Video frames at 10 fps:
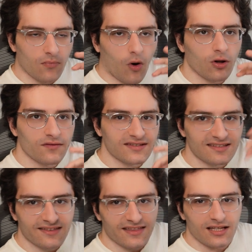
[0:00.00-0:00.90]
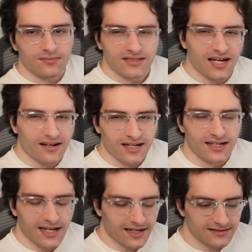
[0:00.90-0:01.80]
All of its themes kind of
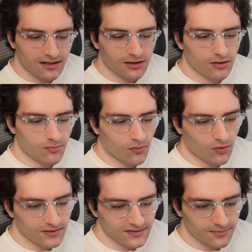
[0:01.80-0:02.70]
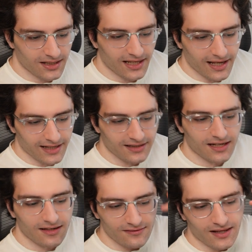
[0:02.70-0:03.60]
connect a little more to me. Like I can
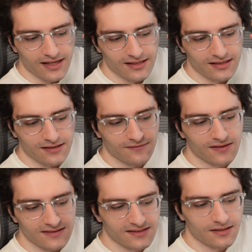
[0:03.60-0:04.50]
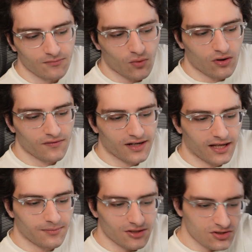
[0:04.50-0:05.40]
kind like give this thing more of an
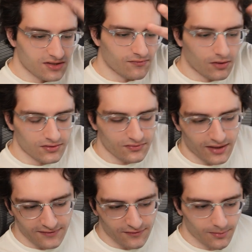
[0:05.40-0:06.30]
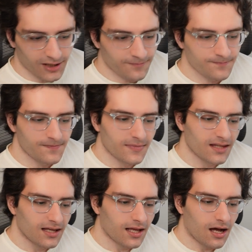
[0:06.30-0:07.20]
image than Rose Raid for me.
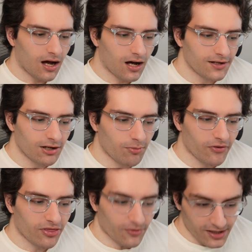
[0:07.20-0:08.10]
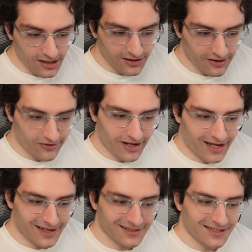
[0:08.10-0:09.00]
Number three, on the other
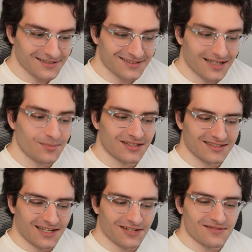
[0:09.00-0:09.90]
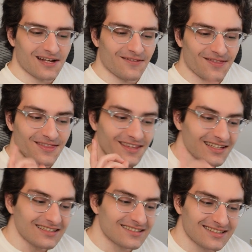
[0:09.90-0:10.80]
hand, is Semi-Sage. Now,
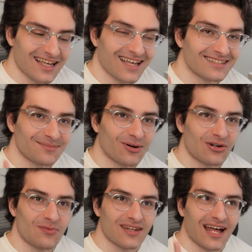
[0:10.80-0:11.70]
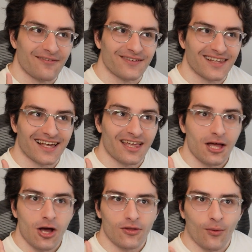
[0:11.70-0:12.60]
this is a Pokemon that I feel like
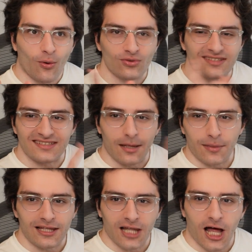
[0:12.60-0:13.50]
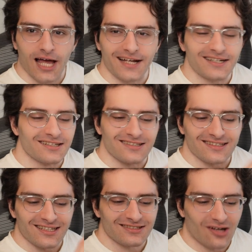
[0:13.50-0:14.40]
the whole Semi line
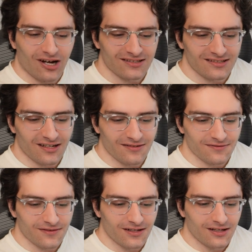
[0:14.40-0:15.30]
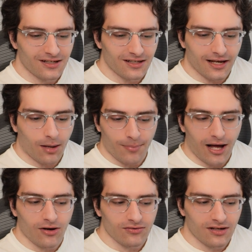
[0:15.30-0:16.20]
doesn't get talked enough, like
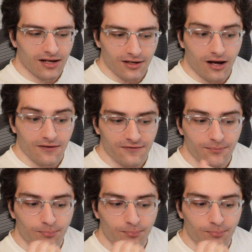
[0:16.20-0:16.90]
about enough.